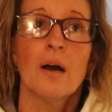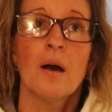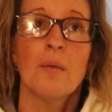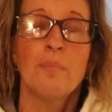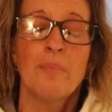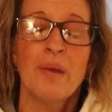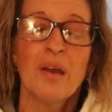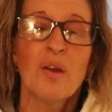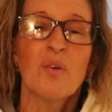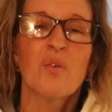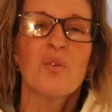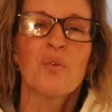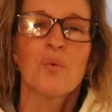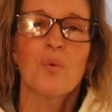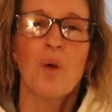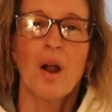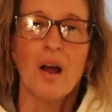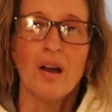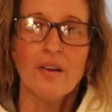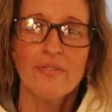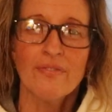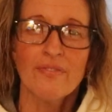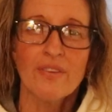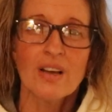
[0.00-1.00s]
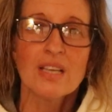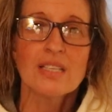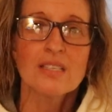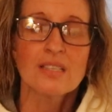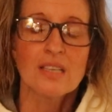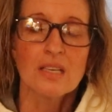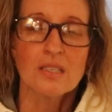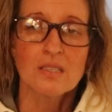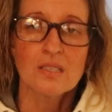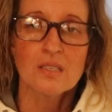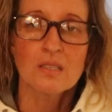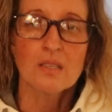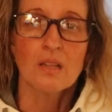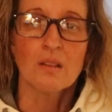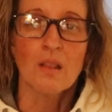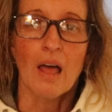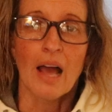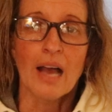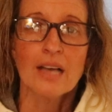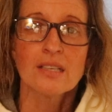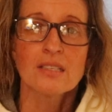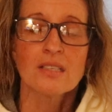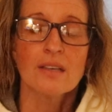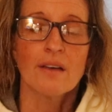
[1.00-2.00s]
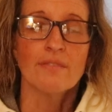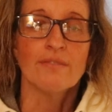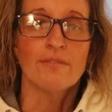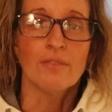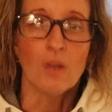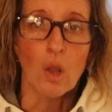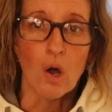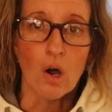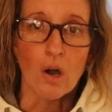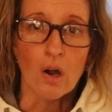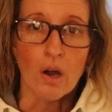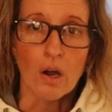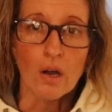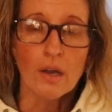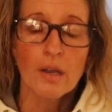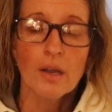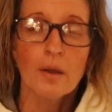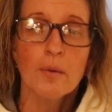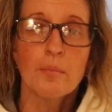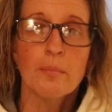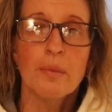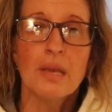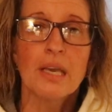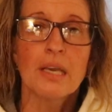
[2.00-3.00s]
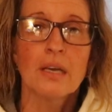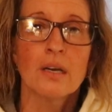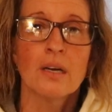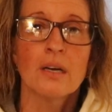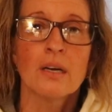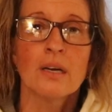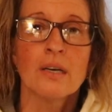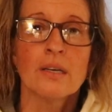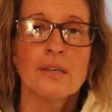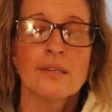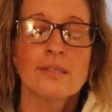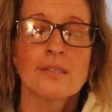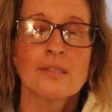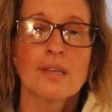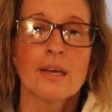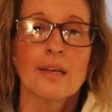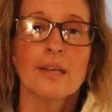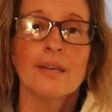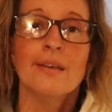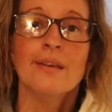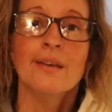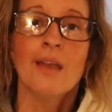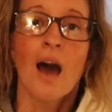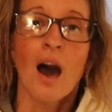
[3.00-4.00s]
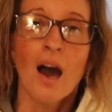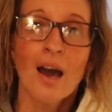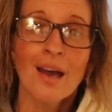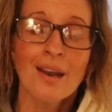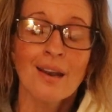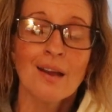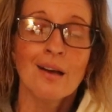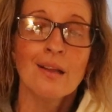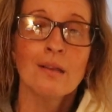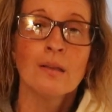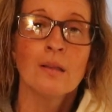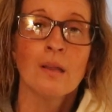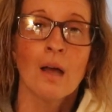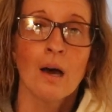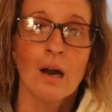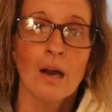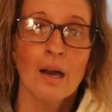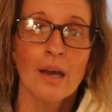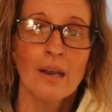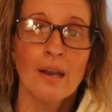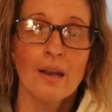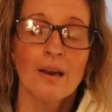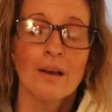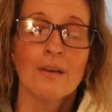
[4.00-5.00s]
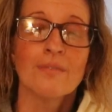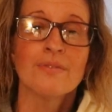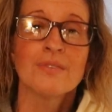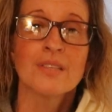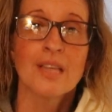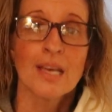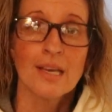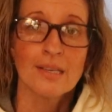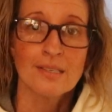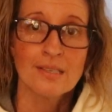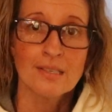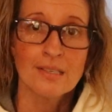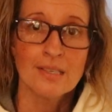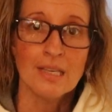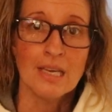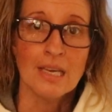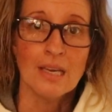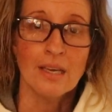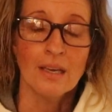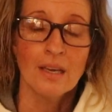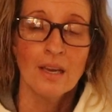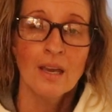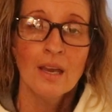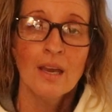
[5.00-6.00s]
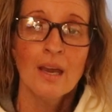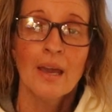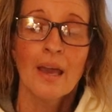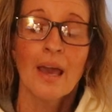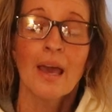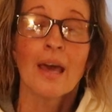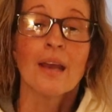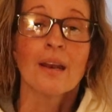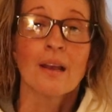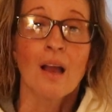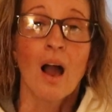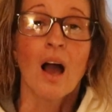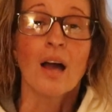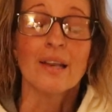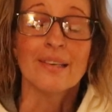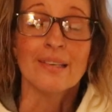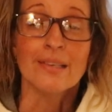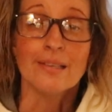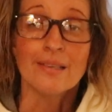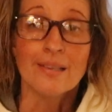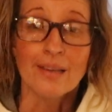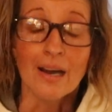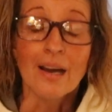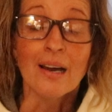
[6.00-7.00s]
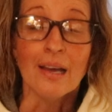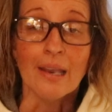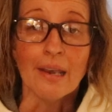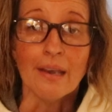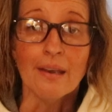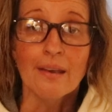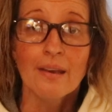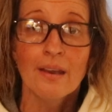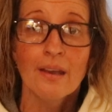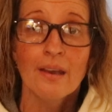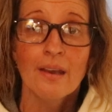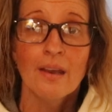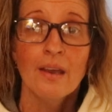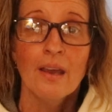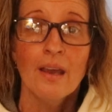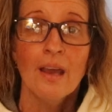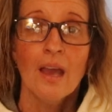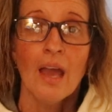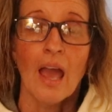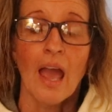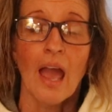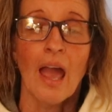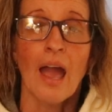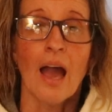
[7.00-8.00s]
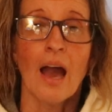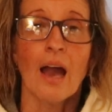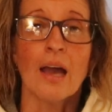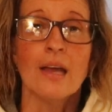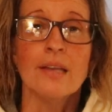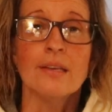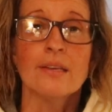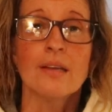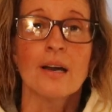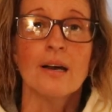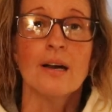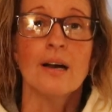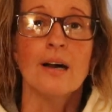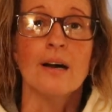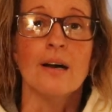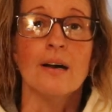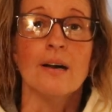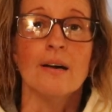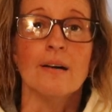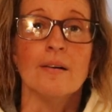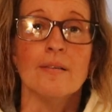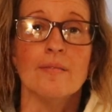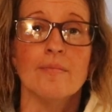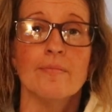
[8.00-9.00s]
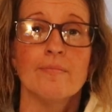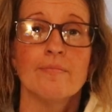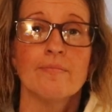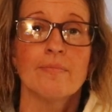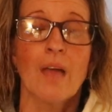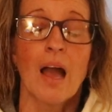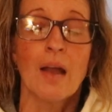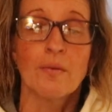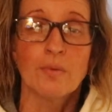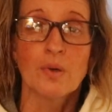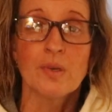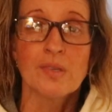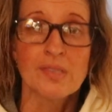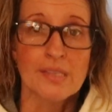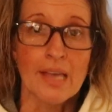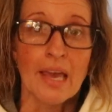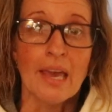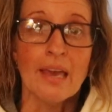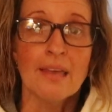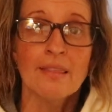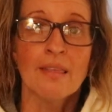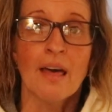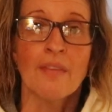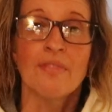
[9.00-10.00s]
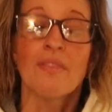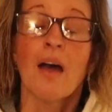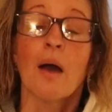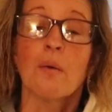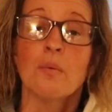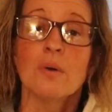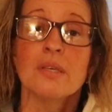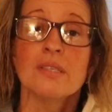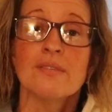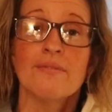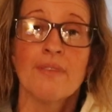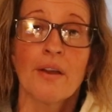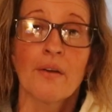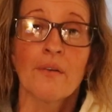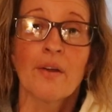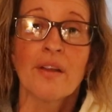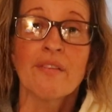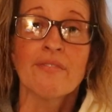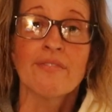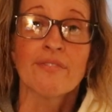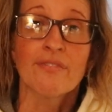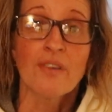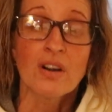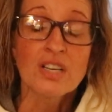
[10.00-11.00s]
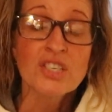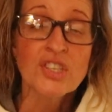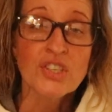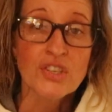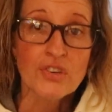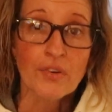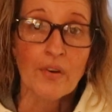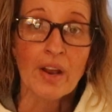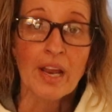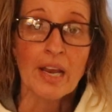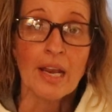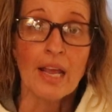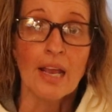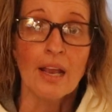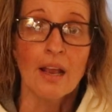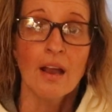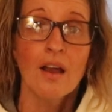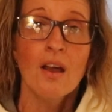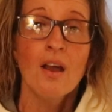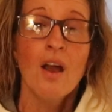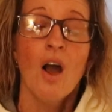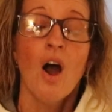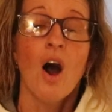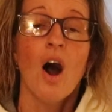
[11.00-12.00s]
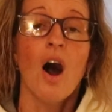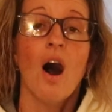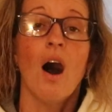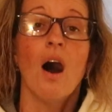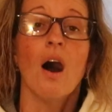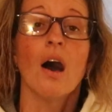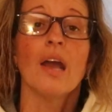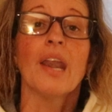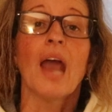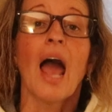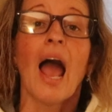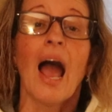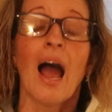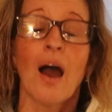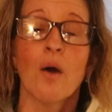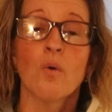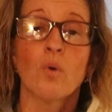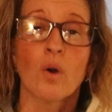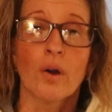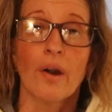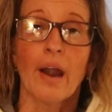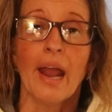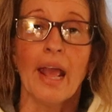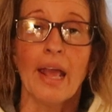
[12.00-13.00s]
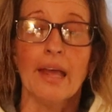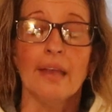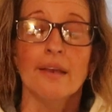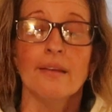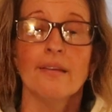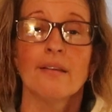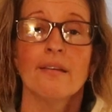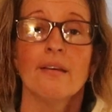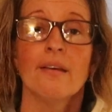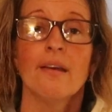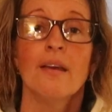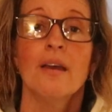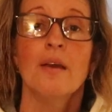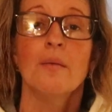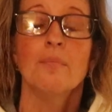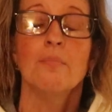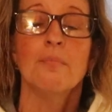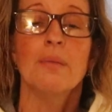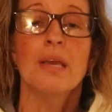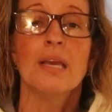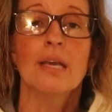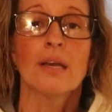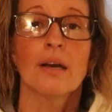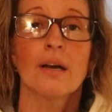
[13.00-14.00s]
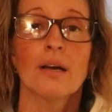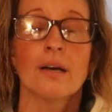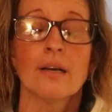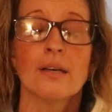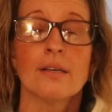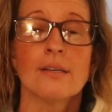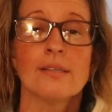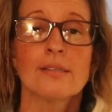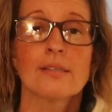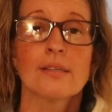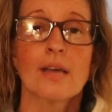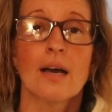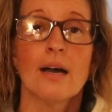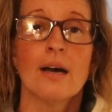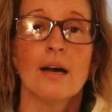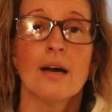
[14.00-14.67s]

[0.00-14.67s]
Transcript: bit rough since the last vlog, because not a lot of testing had gotten done. And I will say that that was very frustrating on our end, because